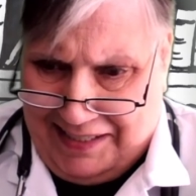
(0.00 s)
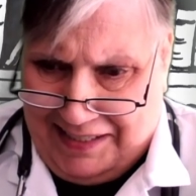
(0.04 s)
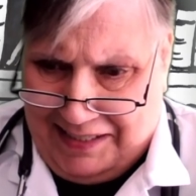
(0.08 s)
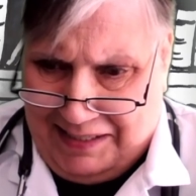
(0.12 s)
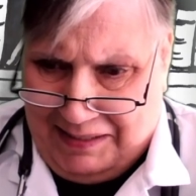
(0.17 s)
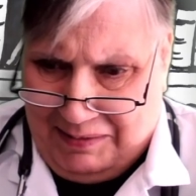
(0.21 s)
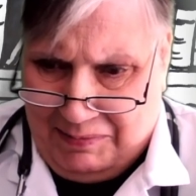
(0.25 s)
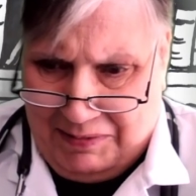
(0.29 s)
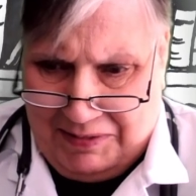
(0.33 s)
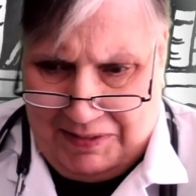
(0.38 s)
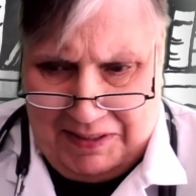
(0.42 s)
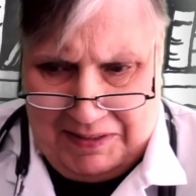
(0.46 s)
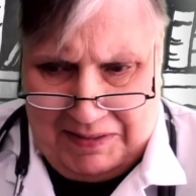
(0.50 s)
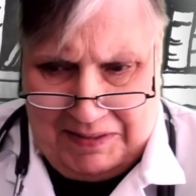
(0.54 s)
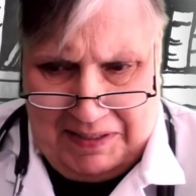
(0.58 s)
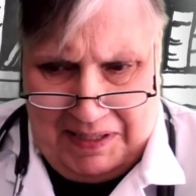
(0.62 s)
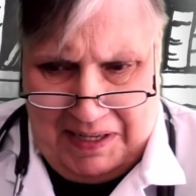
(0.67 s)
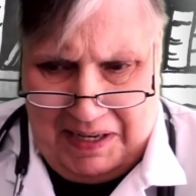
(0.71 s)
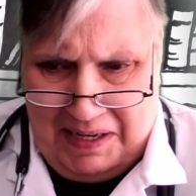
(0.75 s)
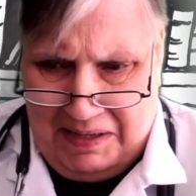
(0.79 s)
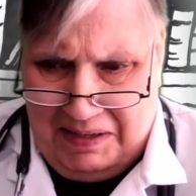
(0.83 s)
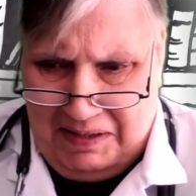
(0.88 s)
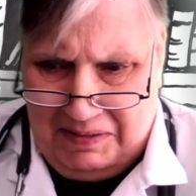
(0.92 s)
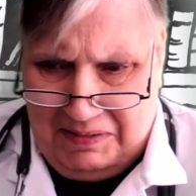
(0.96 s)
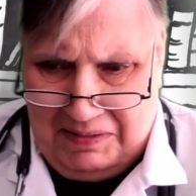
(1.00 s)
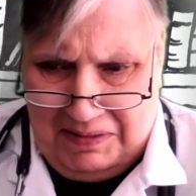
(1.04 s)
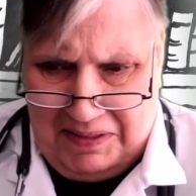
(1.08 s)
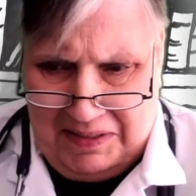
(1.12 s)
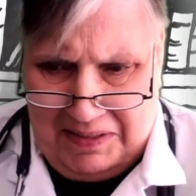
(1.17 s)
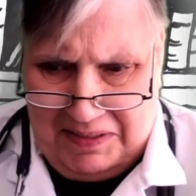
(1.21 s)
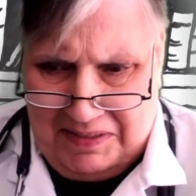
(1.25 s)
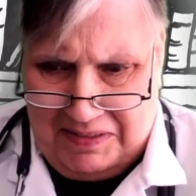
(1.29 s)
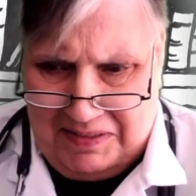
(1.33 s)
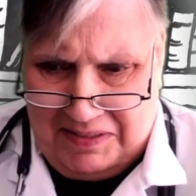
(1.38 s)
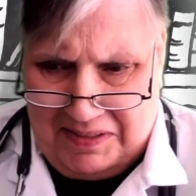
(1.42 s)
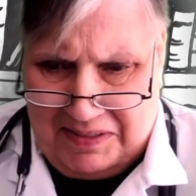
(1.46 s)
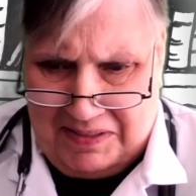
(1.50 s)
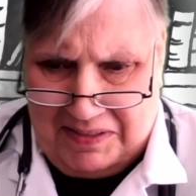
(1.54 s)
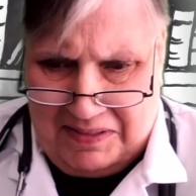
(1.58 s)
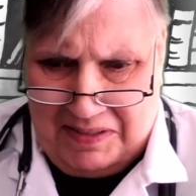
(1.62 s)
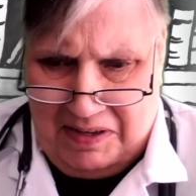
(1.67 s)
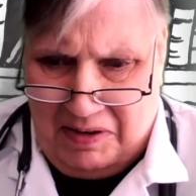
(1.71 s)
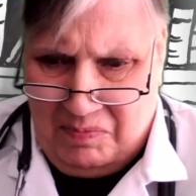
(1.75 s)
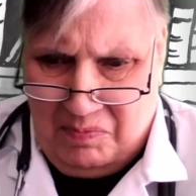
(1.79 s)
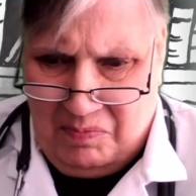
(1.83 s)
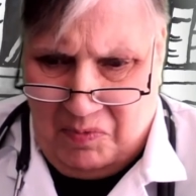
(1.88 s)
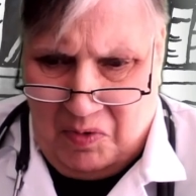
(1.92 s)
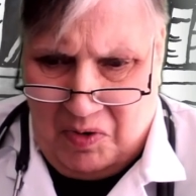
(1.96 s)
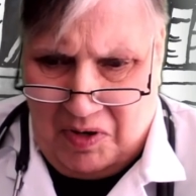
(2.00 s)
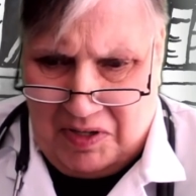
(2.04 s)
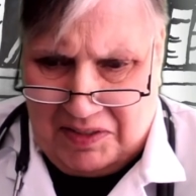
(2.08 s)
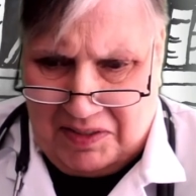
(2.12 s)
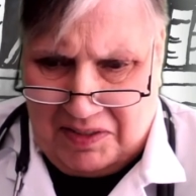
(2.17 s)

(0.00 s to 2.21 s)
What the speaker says: But the tail is somewhat